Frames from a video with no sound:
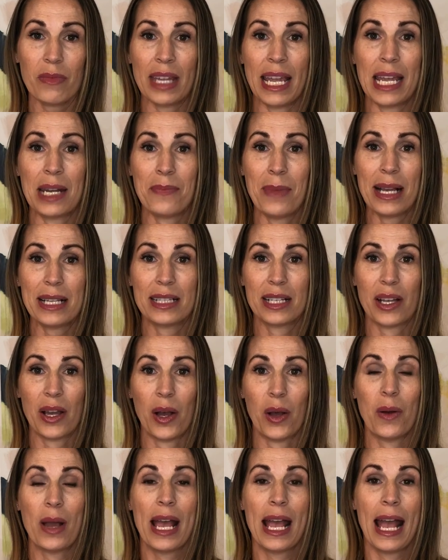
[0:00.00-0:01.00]
in
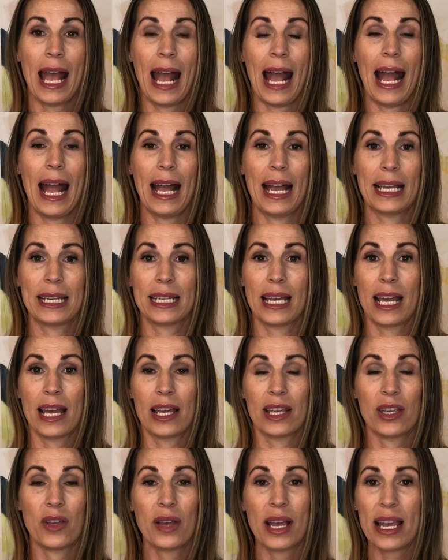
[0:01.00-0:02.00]
Mexico, and
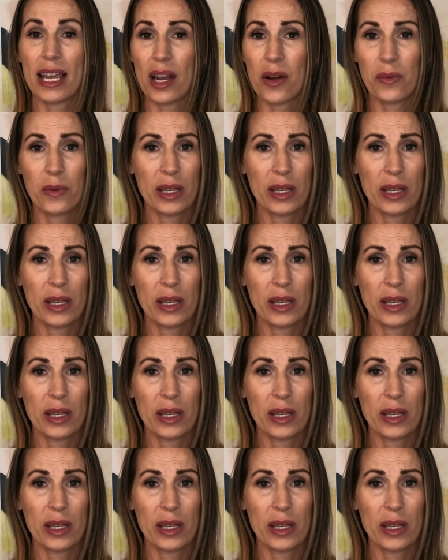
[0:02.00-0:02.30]
you can get